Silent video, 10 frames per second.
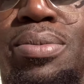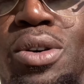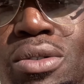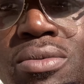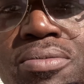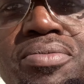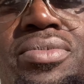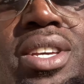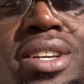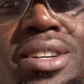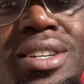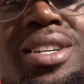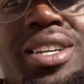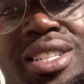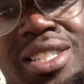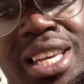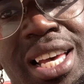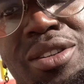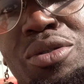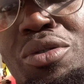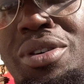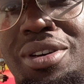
Mo, he just got a new.